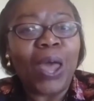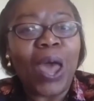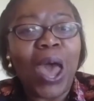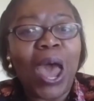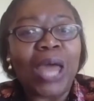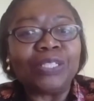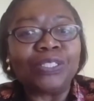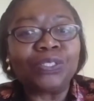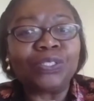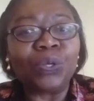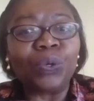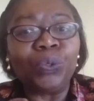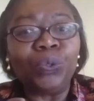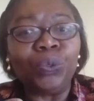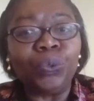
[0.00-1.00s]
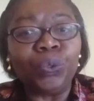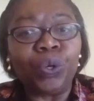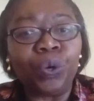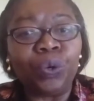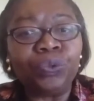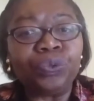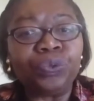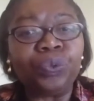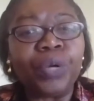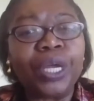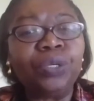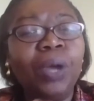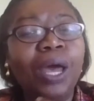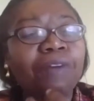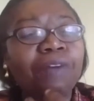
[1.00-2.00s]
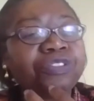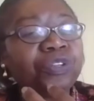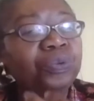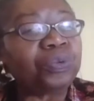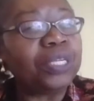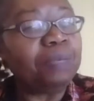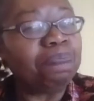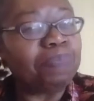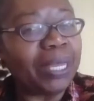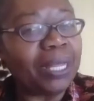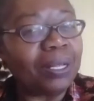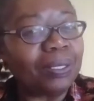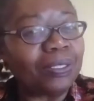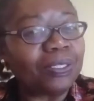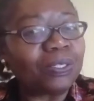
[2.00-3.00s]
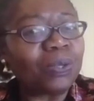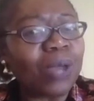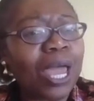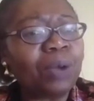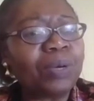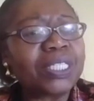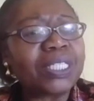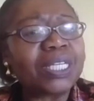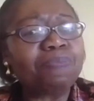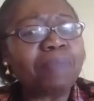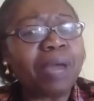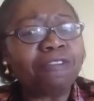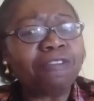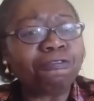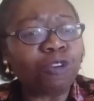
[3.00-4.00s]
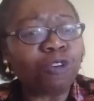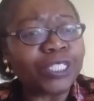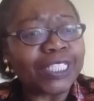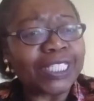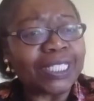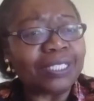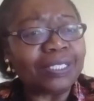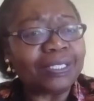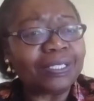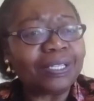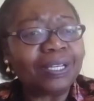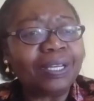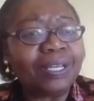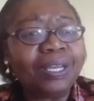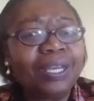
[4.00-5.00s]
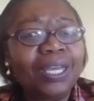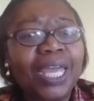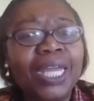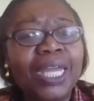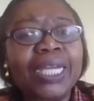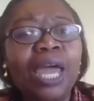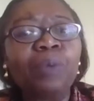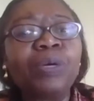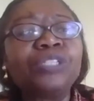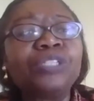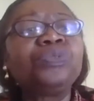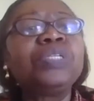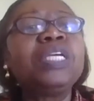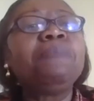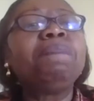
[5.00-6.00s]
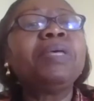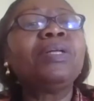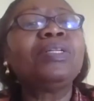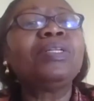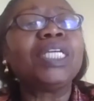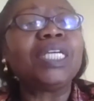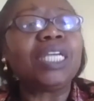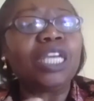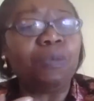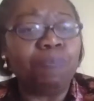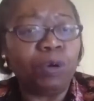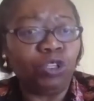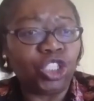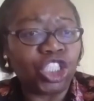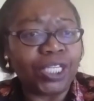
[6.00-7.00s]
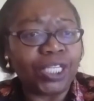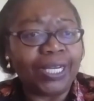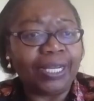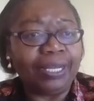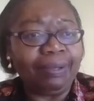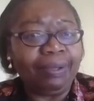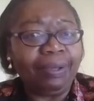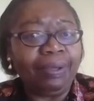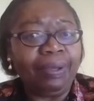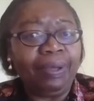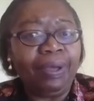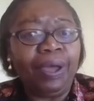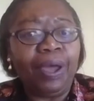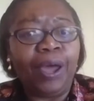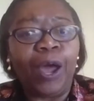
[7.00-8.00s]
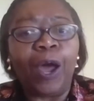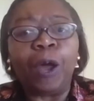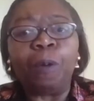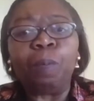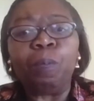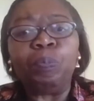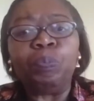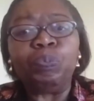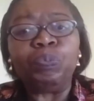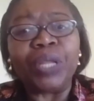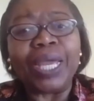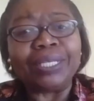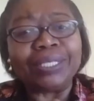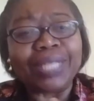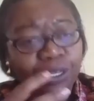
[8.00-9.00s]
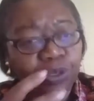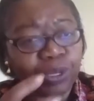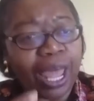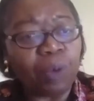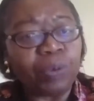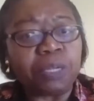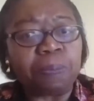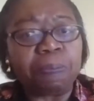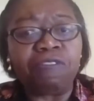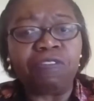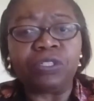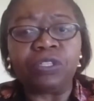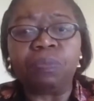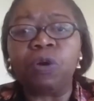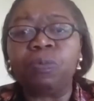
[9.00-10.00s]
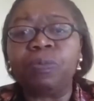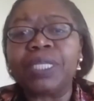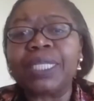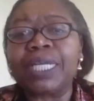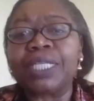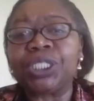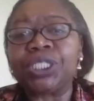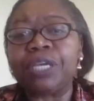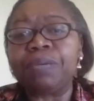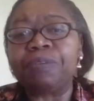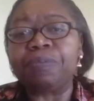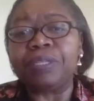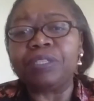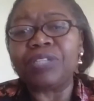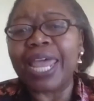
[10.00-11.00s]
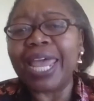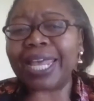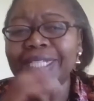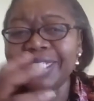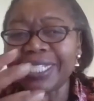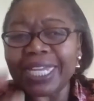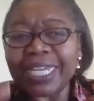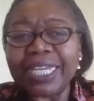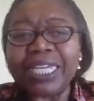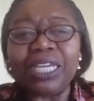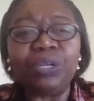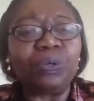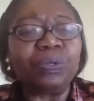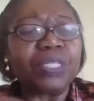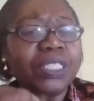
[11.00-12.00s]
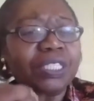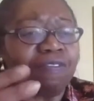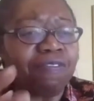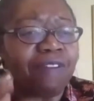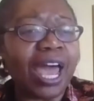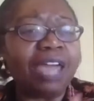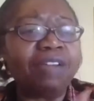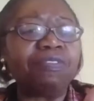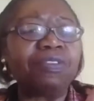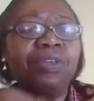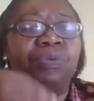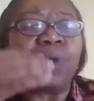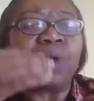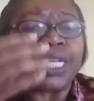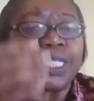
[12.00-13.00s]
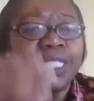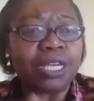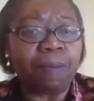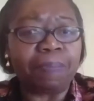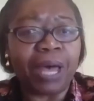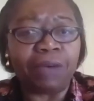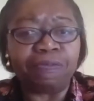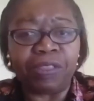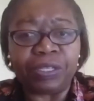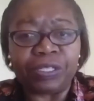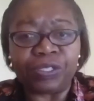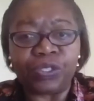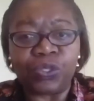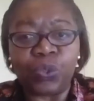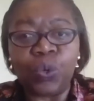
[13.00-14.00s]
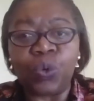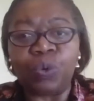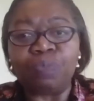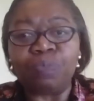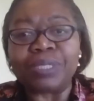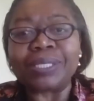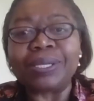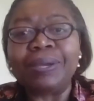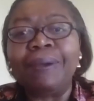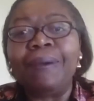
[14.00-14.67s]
And so you go through and you have to rebuild. So I was in my 40s and I was rebuilding emotionally. And that was a pivotal moment that shaped me. So hence the ego, the survival, the rising above the storms.